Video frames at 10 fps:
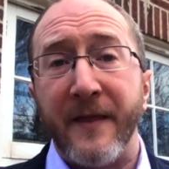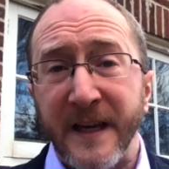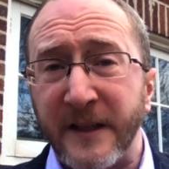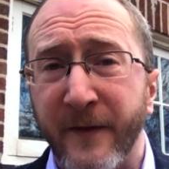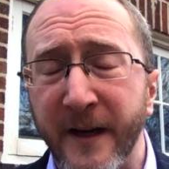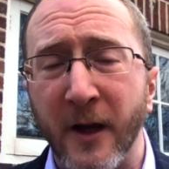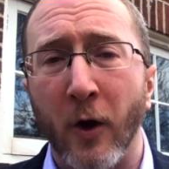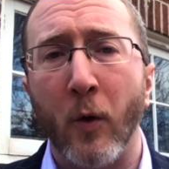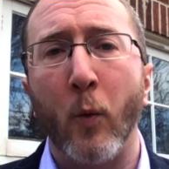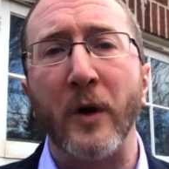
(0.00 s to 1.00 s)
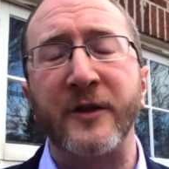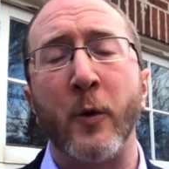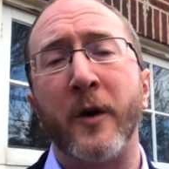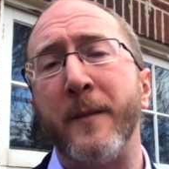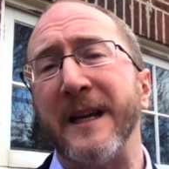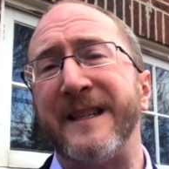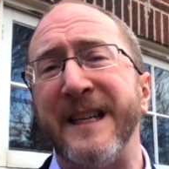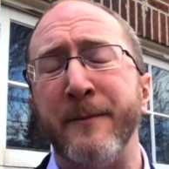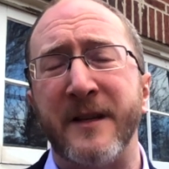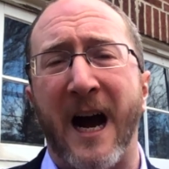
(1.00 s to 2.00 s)
This video is going to be a
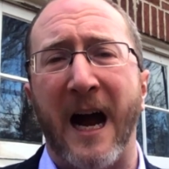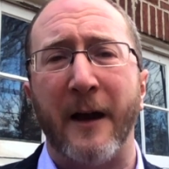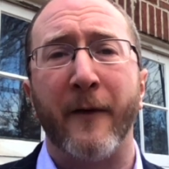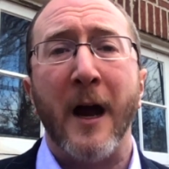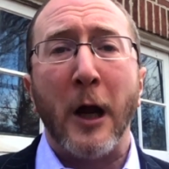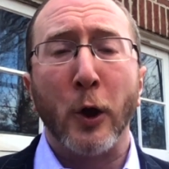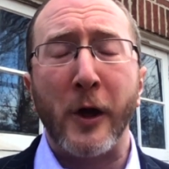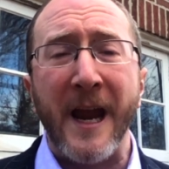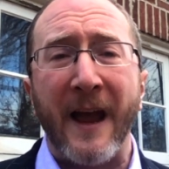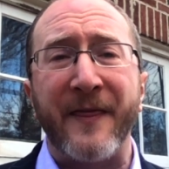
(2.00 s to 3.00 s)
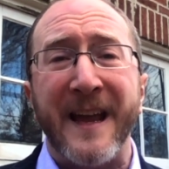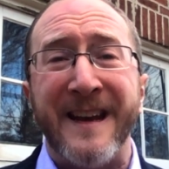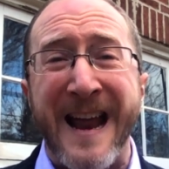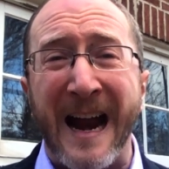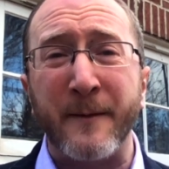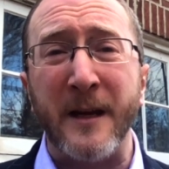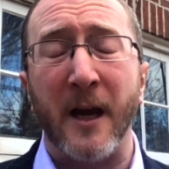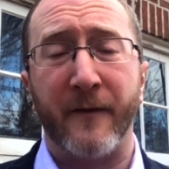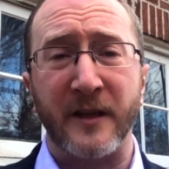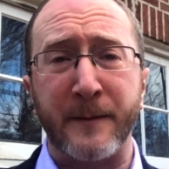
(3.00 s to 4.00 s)
deep dive looking at the anatomy
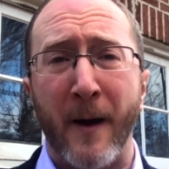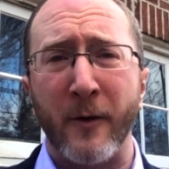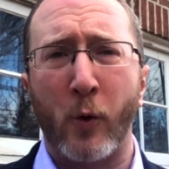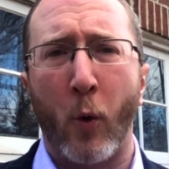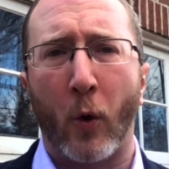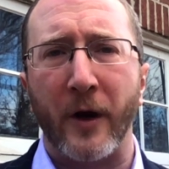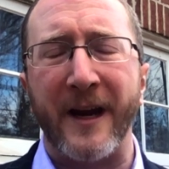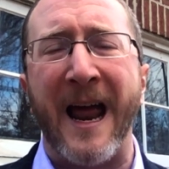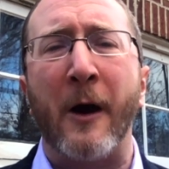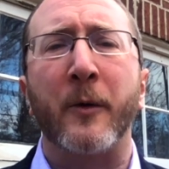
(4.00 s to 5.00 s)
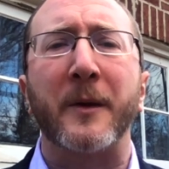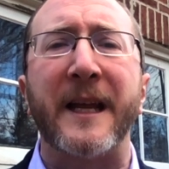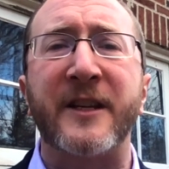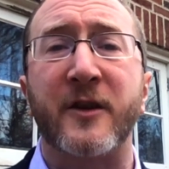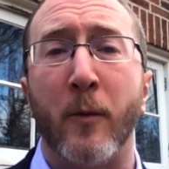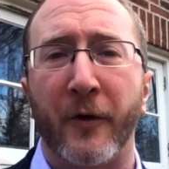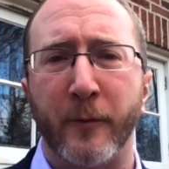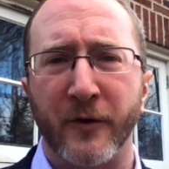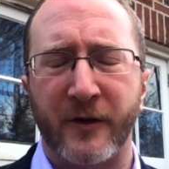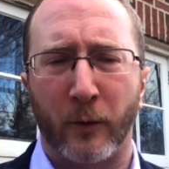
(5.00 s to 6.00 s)
of the spinal cord and how it relates to
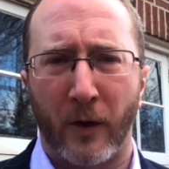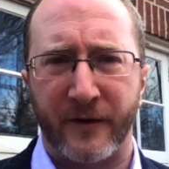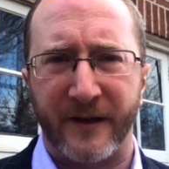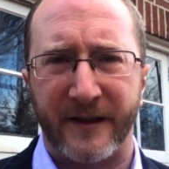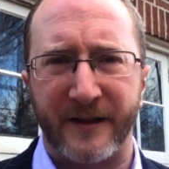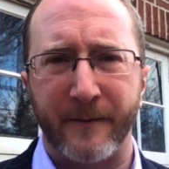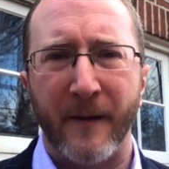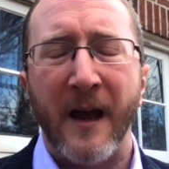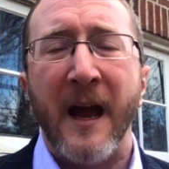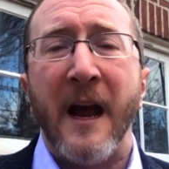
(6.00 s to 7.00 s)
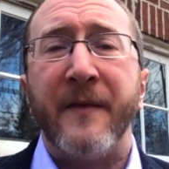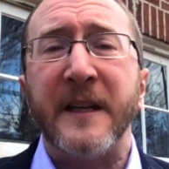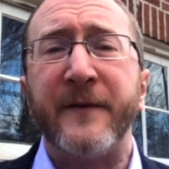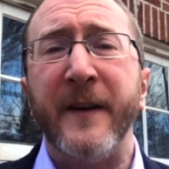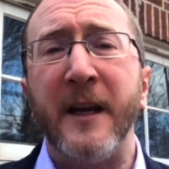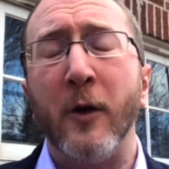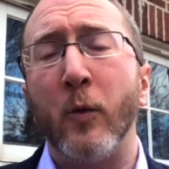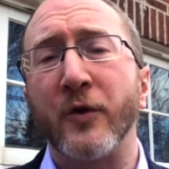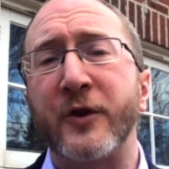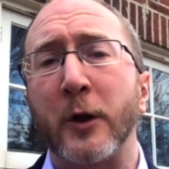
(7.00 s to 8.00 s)
multiple sclerosis. This video
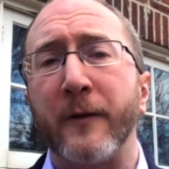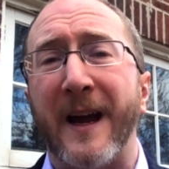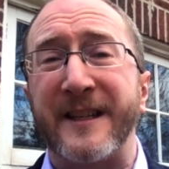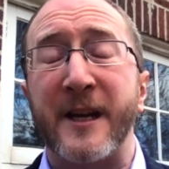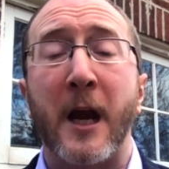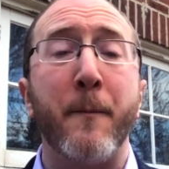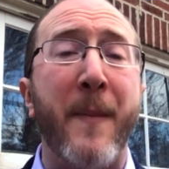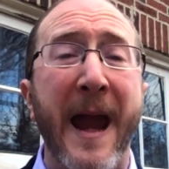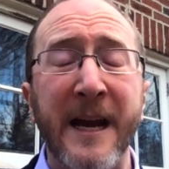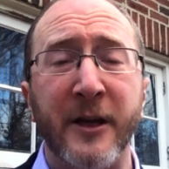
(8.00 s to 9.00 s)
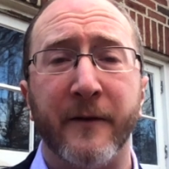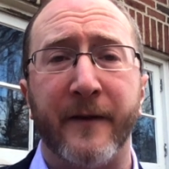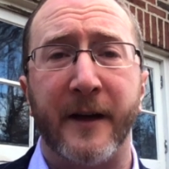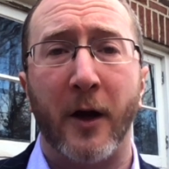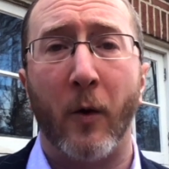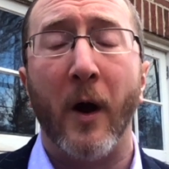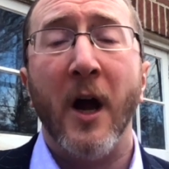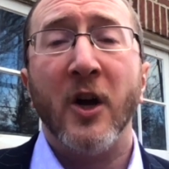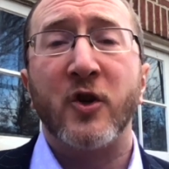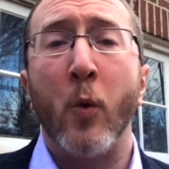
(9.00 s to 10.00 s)
will serve as a companion video
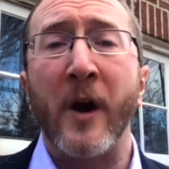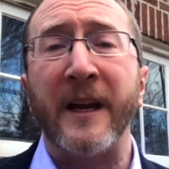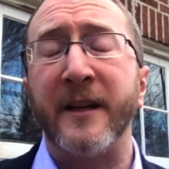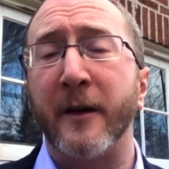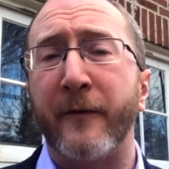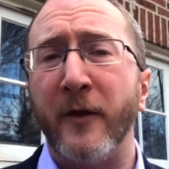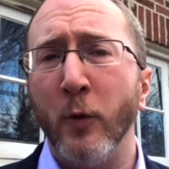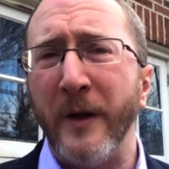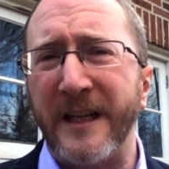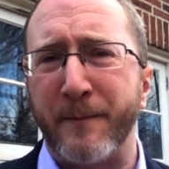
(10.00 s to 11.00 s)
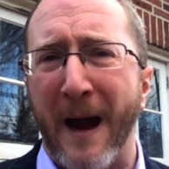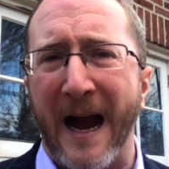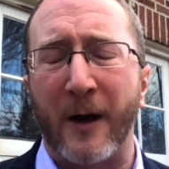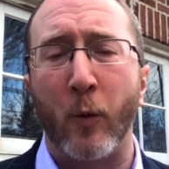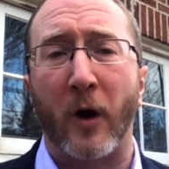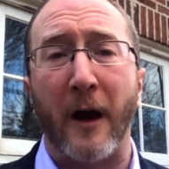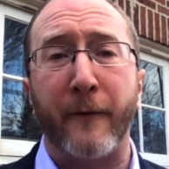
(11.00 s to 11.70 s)
to one I did a few weeks back where I